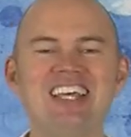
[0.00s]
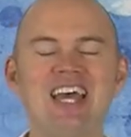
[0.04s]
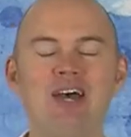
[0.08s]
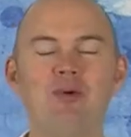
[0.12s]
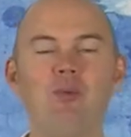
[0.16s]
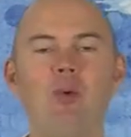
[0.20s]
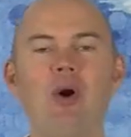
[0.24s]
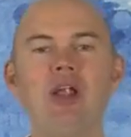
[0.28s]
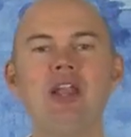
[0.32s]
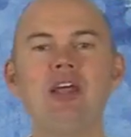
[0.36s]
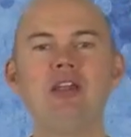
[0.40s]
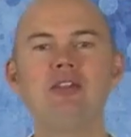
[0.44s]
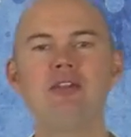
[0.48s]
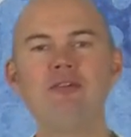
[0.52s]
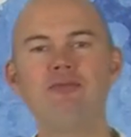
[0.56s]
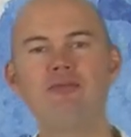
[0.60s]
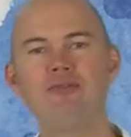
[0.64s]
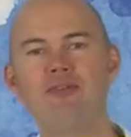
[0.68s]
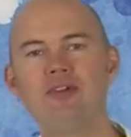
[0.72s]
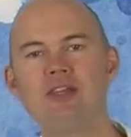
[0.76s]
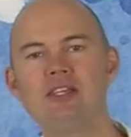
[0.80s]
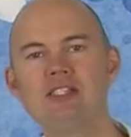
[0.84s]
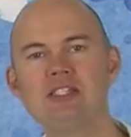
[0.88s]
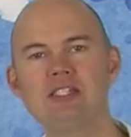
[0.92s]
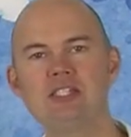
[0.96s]
And one of the
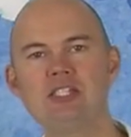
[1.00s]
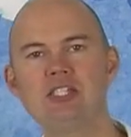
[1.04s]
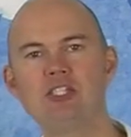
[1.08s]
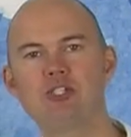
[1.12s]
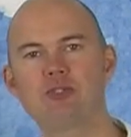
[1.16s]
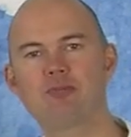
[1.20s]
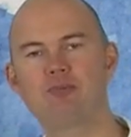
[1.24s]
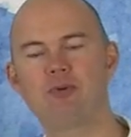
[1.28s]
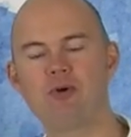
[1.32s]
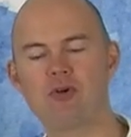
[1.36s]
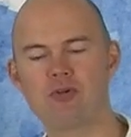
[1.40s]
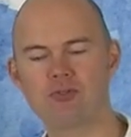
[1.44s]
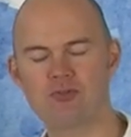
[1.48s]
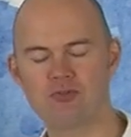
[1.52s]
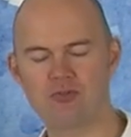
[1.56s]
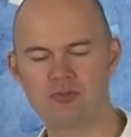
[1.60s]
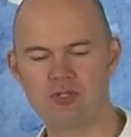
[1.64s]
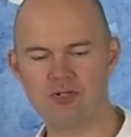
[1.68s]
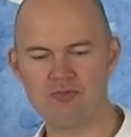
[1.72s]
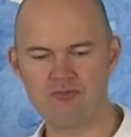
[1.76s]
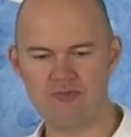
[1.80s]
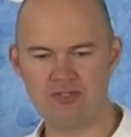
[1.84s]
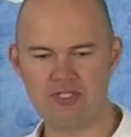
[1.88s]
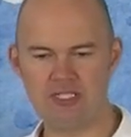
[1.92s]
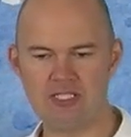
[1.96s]
things he spoke to
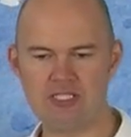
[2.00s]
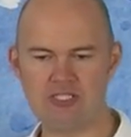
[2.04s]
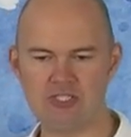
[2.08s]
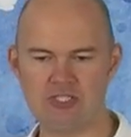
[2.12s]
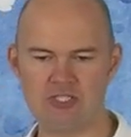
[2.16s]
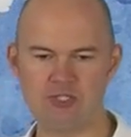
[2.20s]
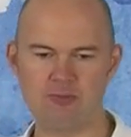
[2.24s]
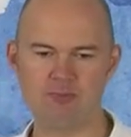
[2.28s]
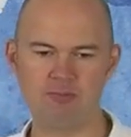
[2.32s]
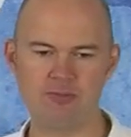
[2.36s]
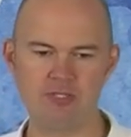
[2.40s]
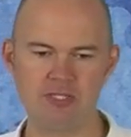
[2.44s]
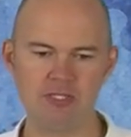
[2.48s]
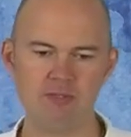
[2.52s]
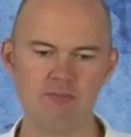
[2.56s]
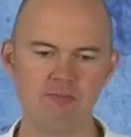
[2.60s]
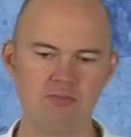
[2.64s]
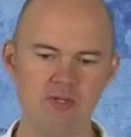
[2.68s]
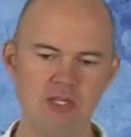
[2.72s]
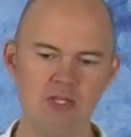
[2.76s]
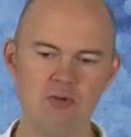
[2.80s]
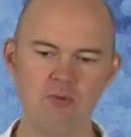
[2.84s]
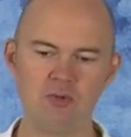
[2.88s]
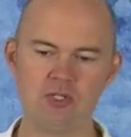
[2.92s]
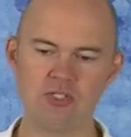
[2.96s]
the religious
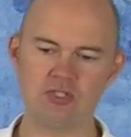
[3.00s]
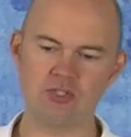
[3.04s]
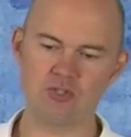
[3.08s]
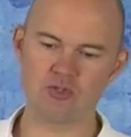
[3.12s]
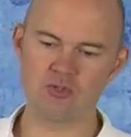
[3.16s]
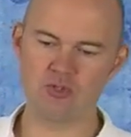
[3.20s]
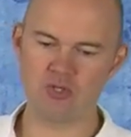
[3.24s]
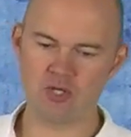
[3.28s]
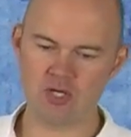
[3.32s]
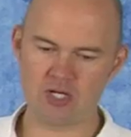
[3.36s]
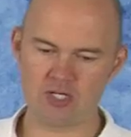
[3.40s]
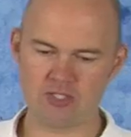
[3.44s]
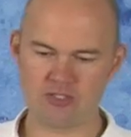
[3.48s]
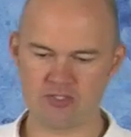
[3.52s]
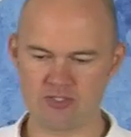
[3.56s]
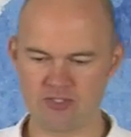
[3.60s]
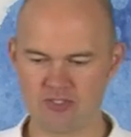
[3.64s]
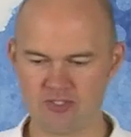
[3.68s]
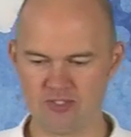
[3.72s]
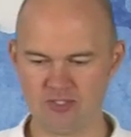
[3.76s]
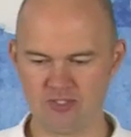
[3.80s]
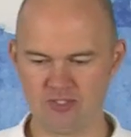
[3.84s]
people, it was not